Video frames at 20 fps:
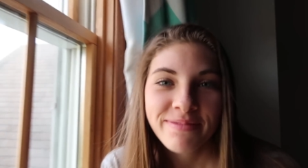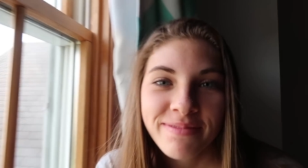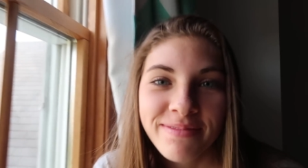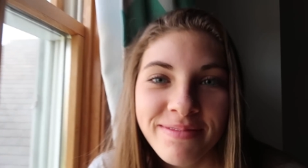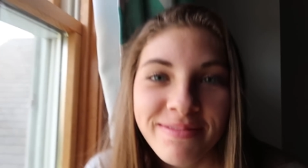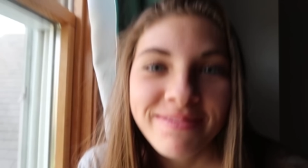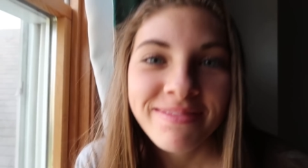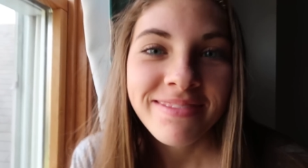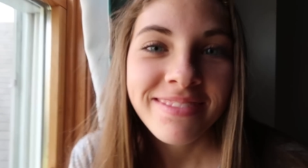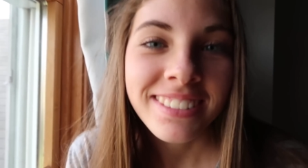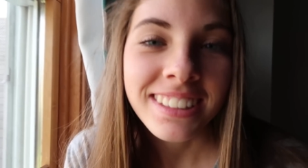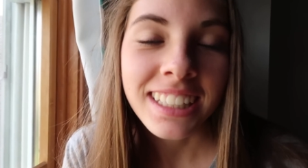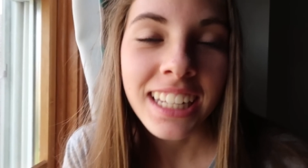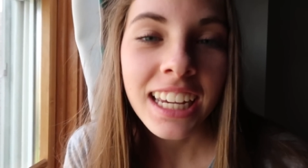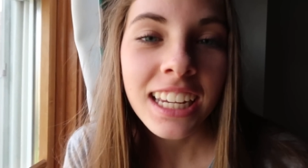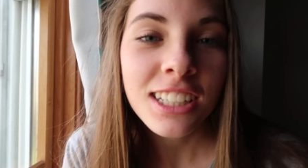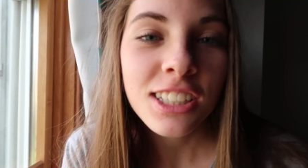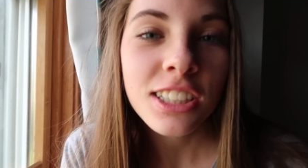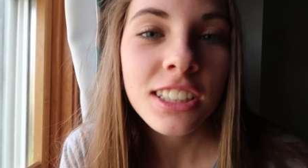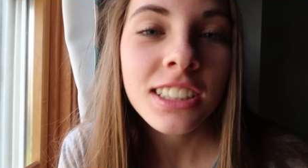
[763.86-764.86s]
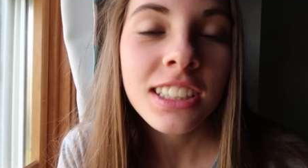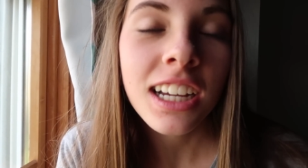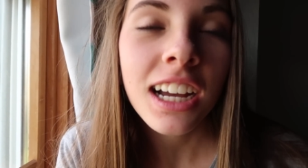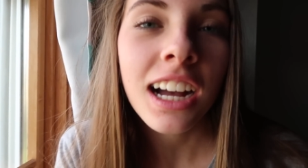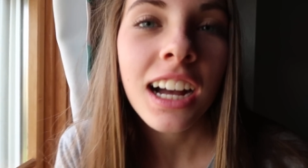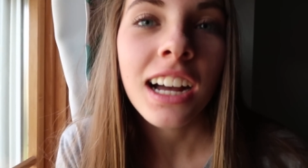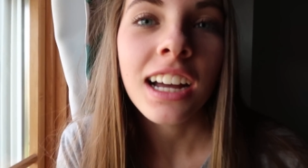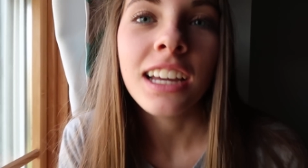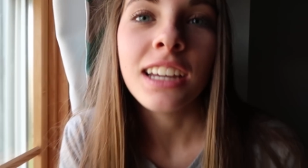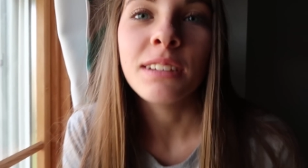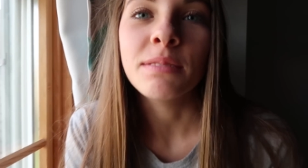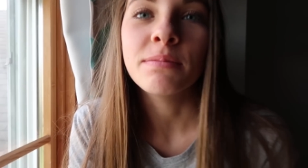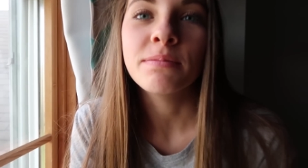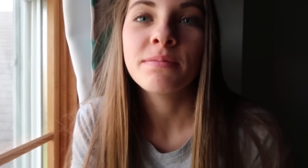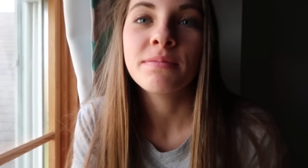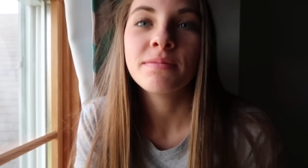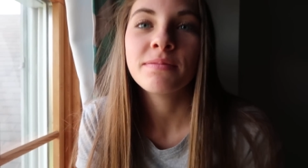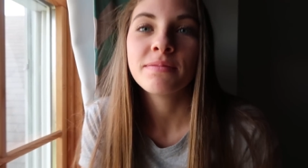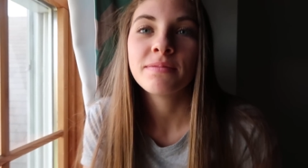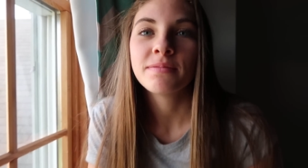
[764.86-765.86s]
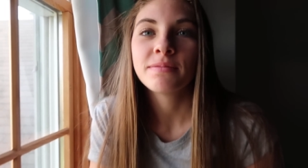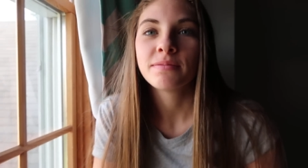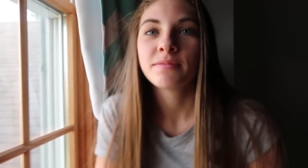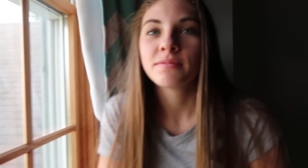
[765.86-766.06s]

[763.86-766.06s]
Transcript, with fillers: What? Nature time. Good